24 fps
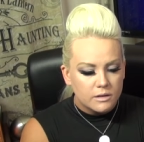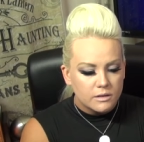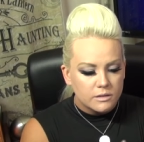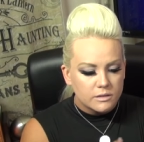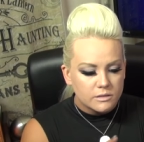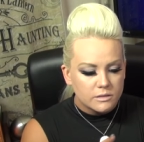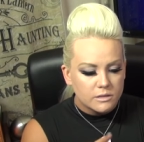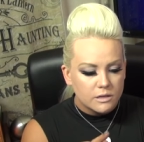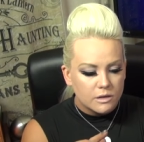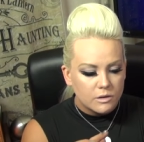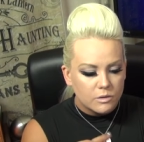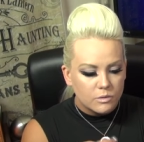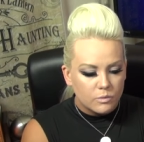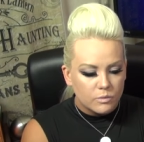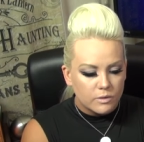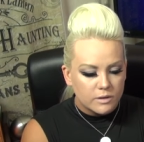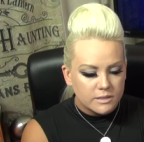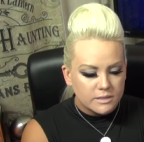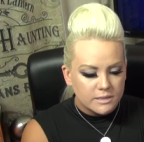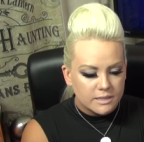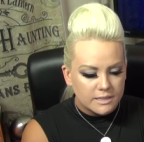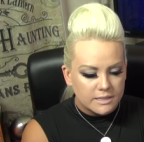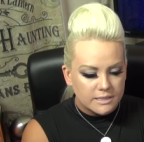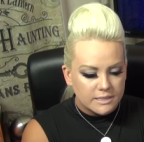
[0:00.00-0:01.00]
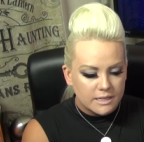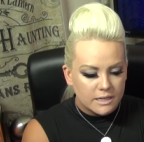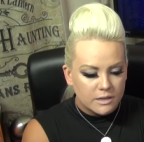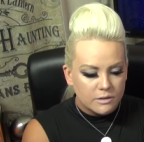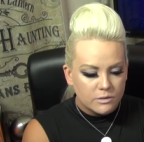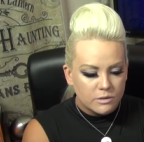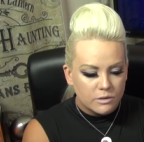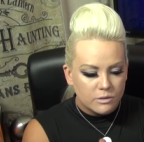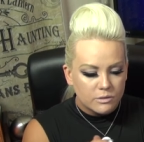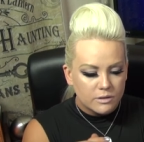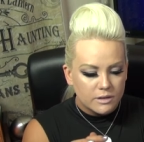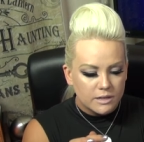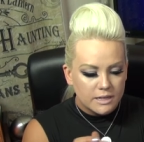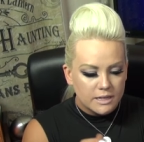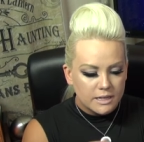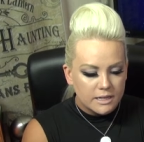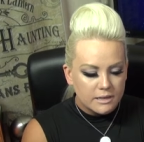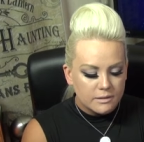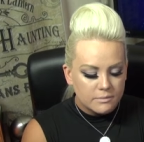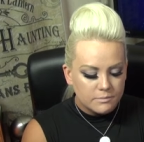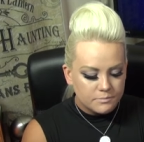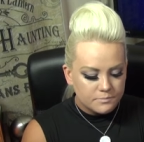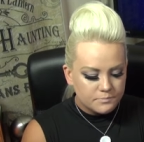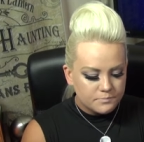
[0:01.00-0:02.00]
So once I downloaded
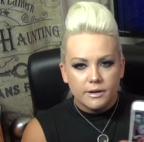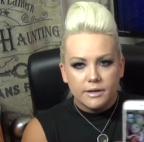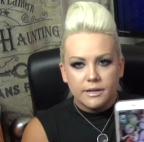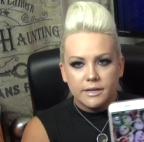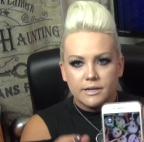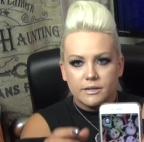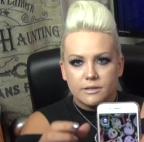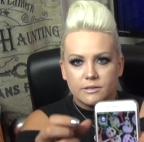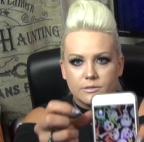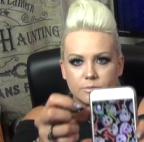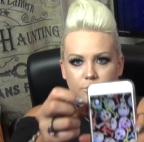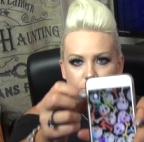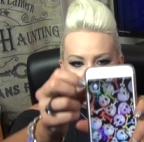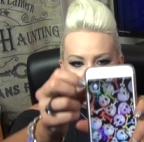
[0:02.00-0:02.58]
it, here's